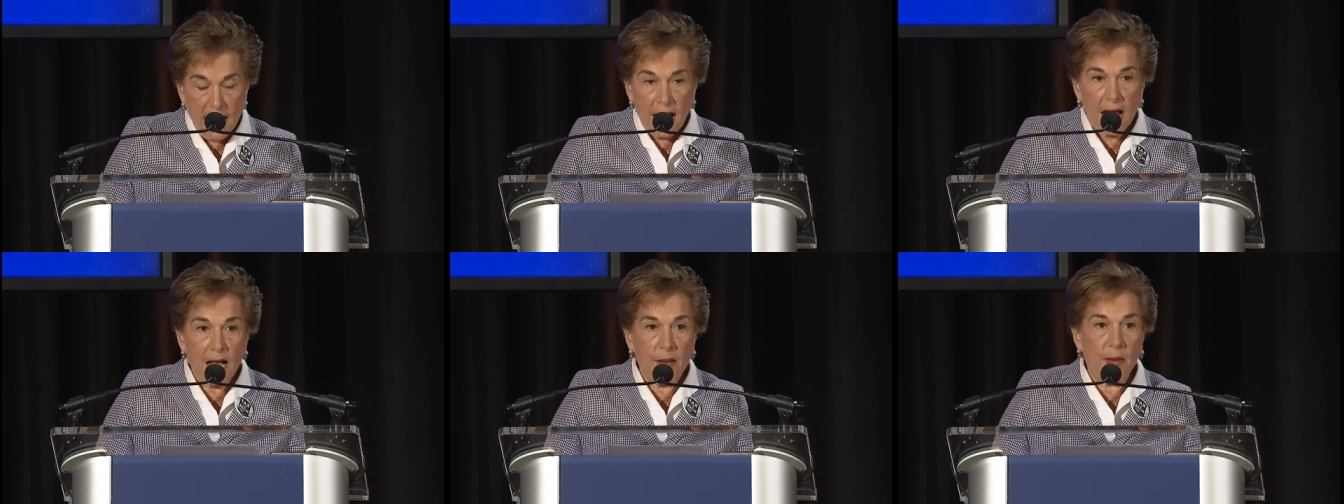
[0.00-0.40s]

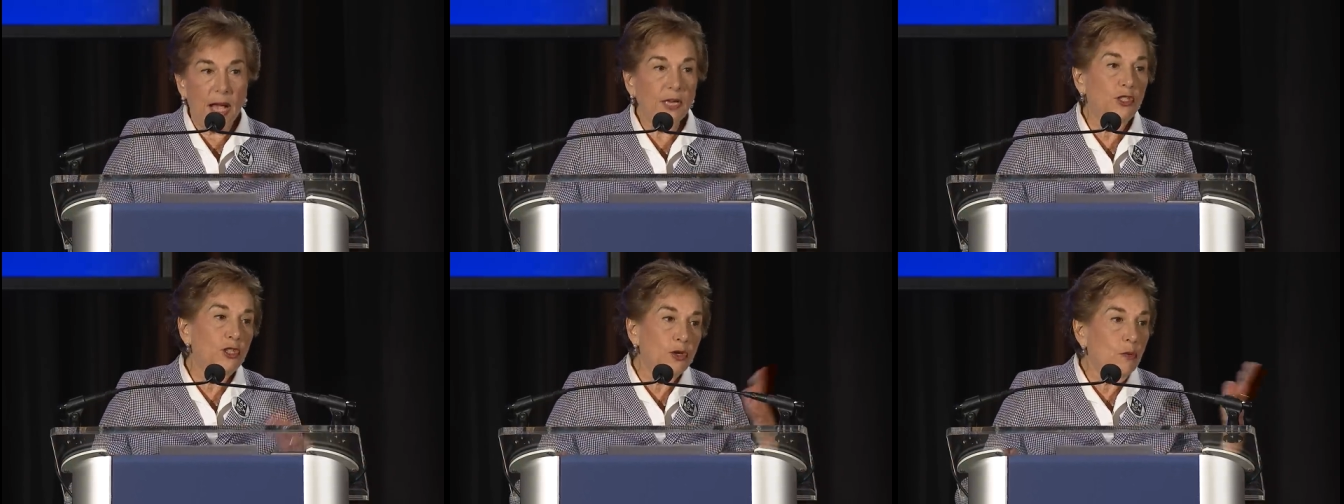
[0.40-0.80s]
Um, I
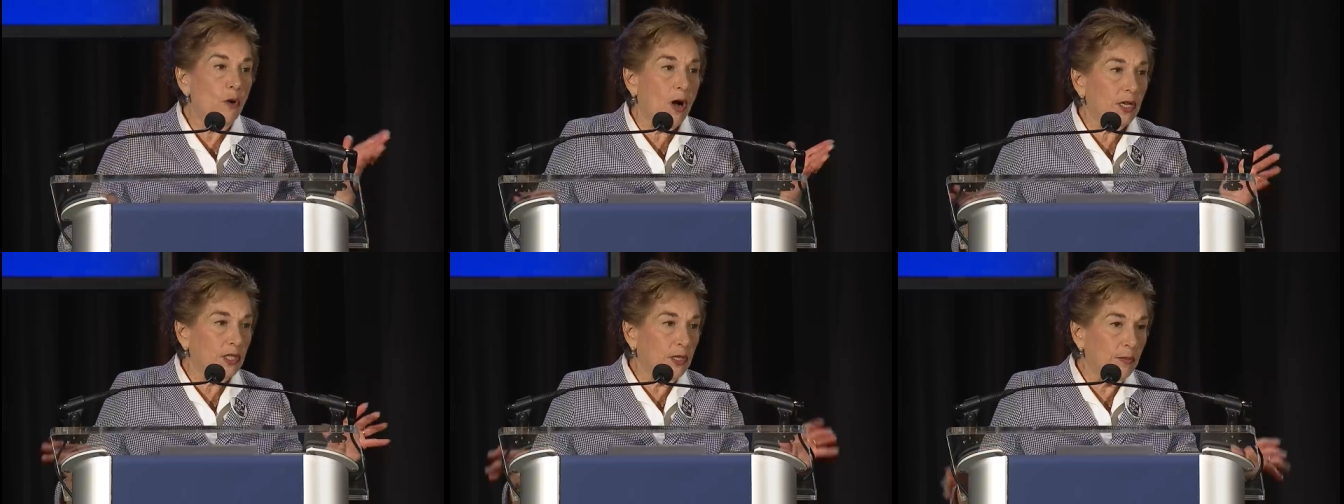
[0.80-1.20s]
do
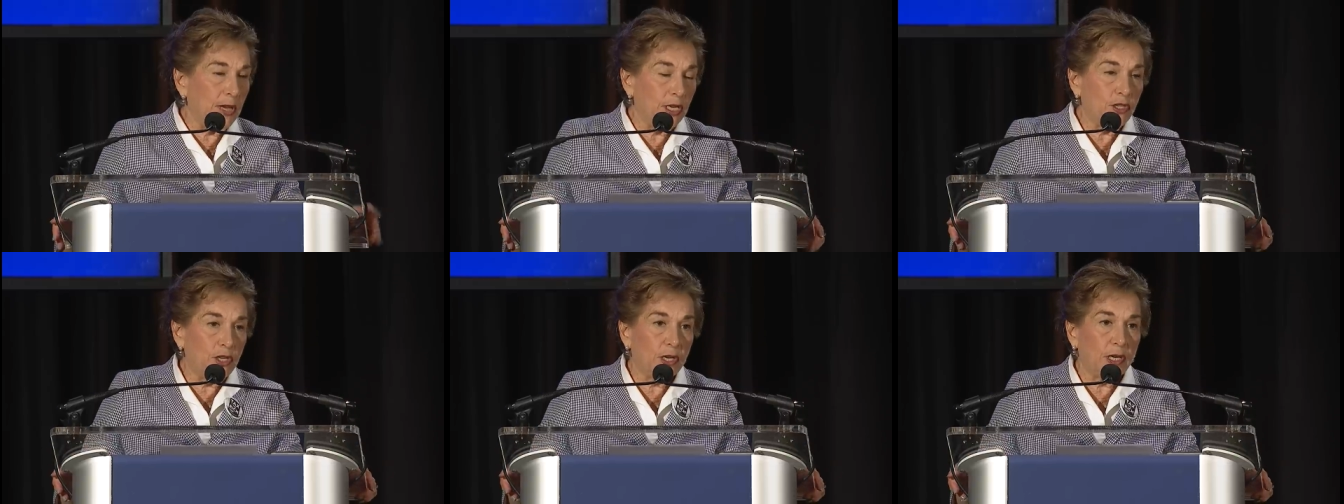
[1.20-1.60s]
want to
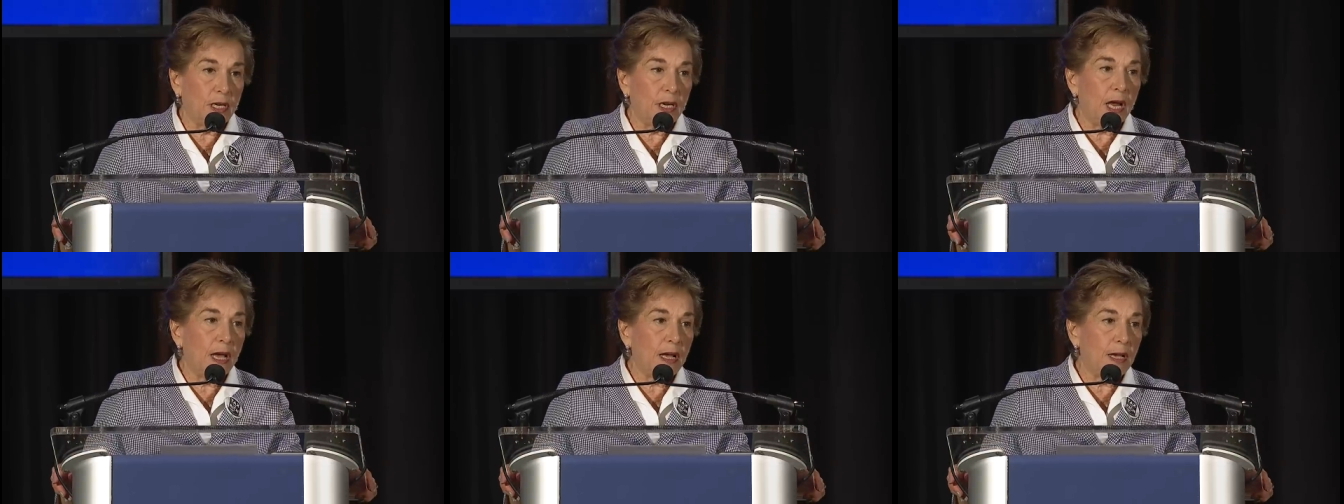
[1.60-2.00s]
mention,
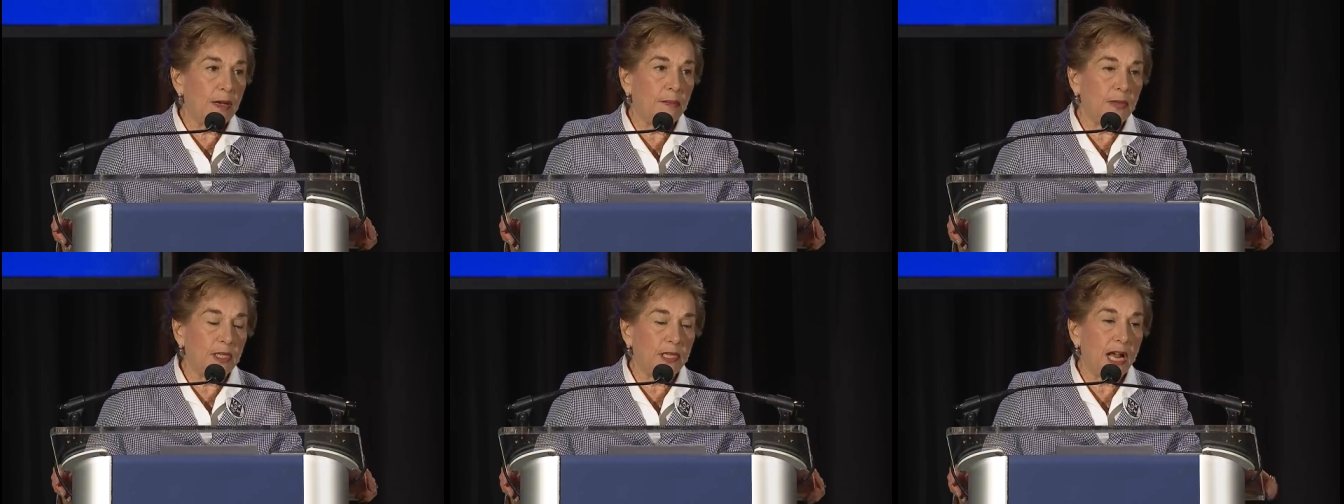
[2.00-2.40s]

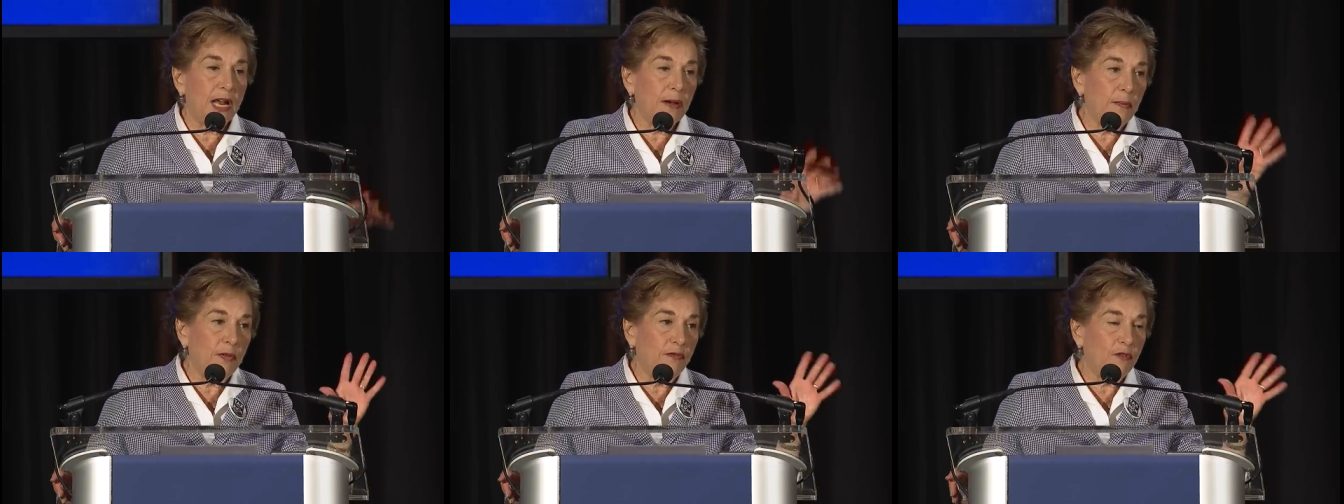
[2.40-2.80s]
um, aside
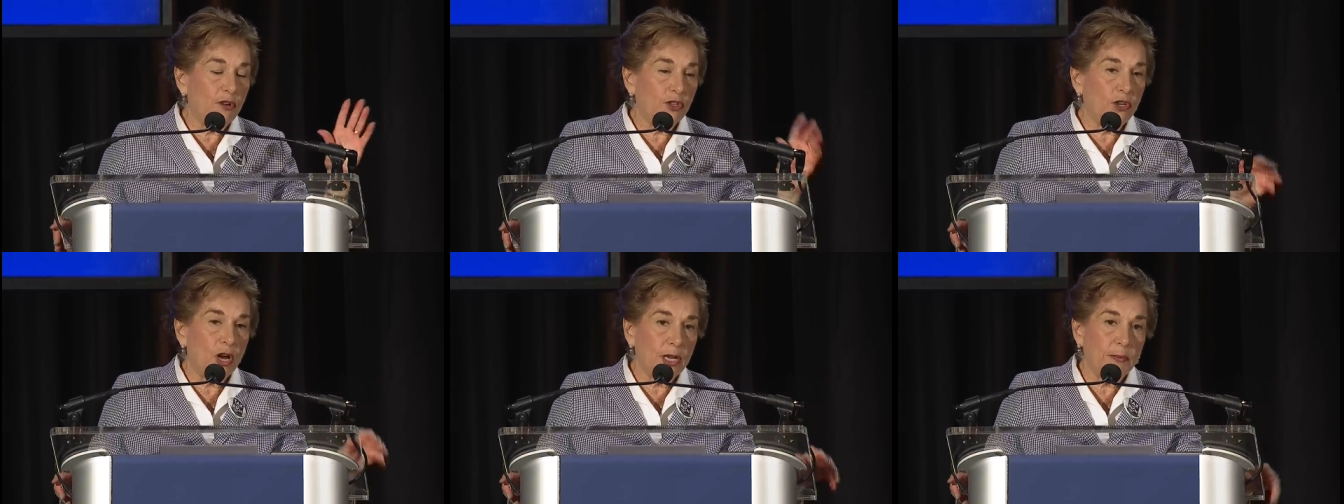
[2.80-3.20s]
before
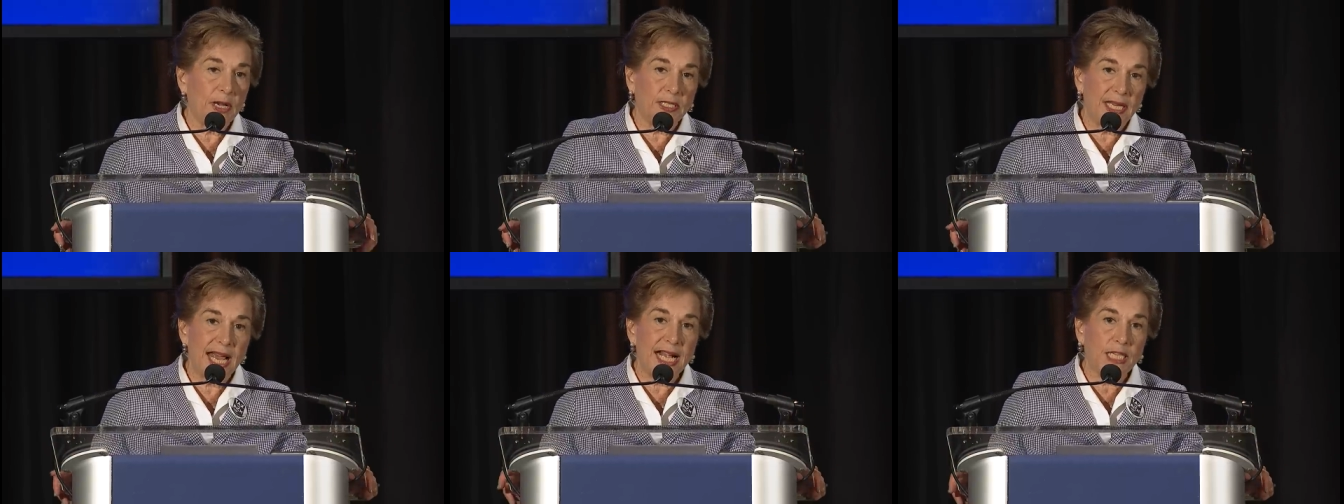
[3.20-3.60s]
talking
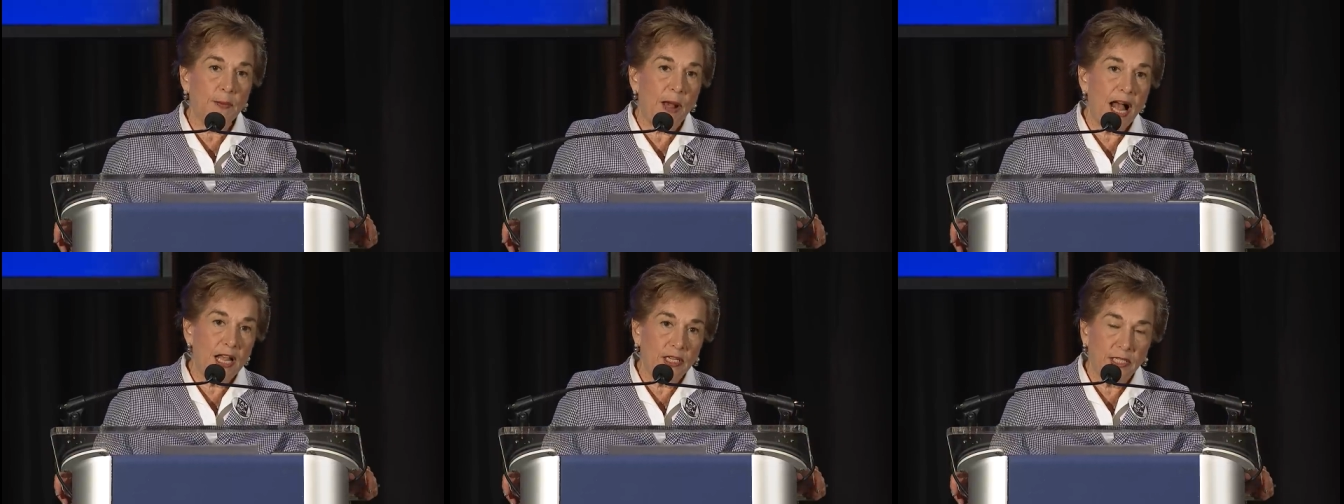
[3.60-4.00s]
about tax
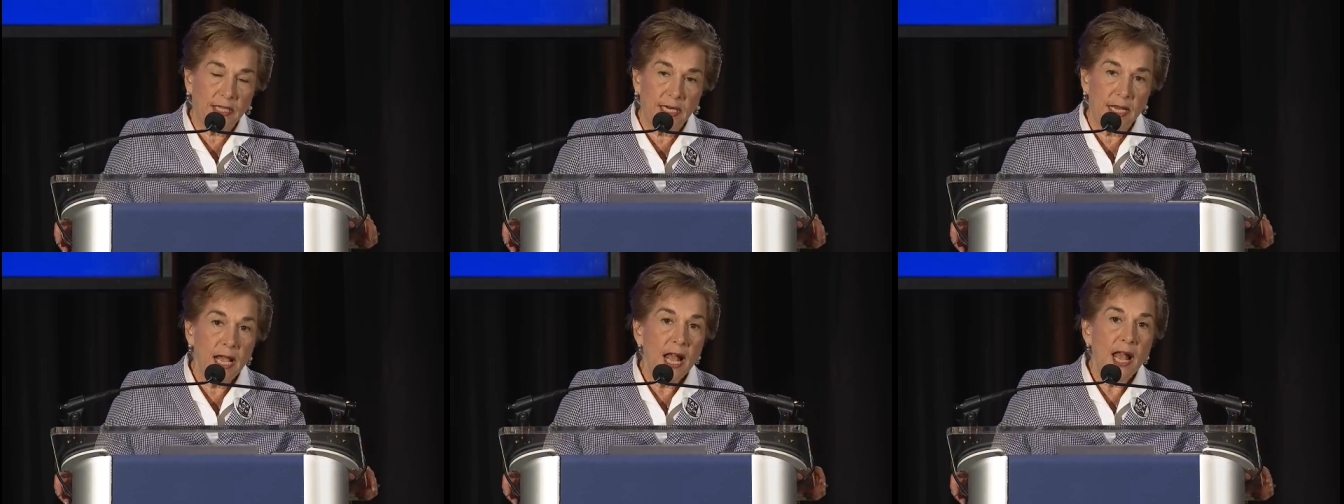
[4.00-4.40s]

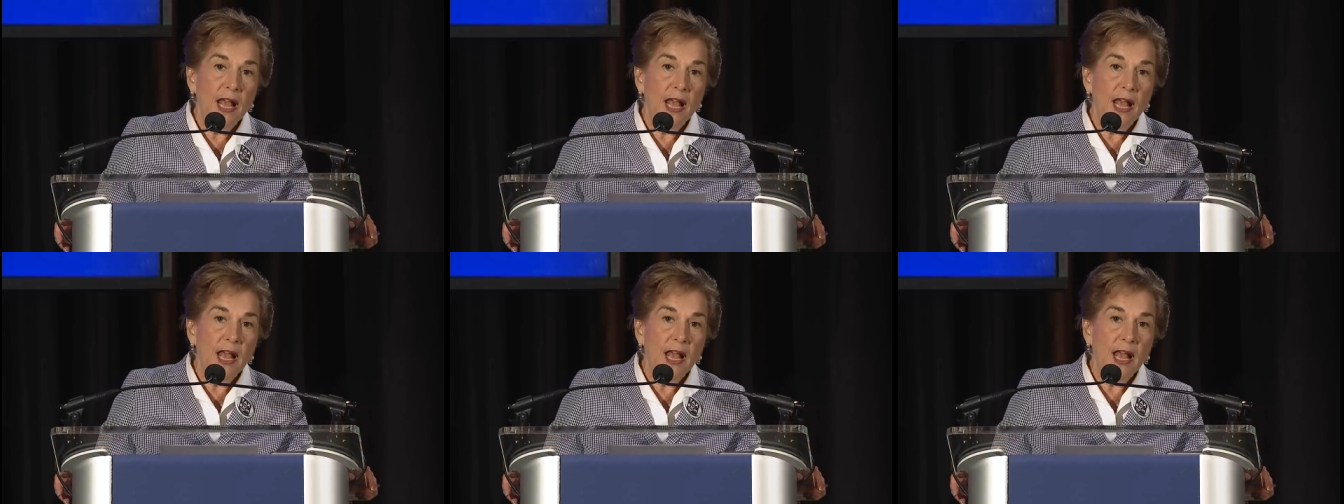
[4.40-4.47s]
policy,